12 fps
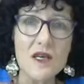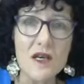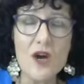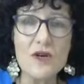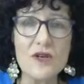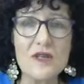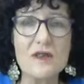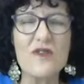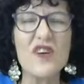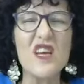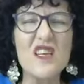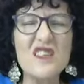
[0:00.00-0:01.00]
know yourself
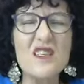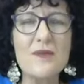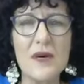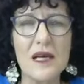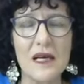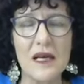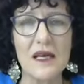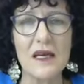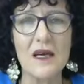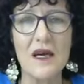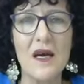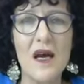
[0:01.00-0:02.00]
intimately
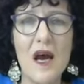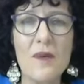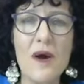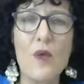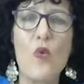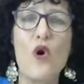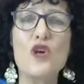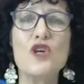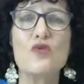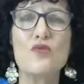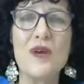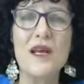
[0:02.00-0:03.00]
about what
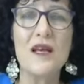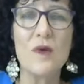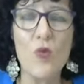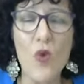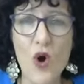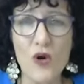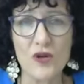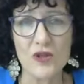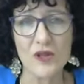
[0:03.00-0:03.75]
you really want.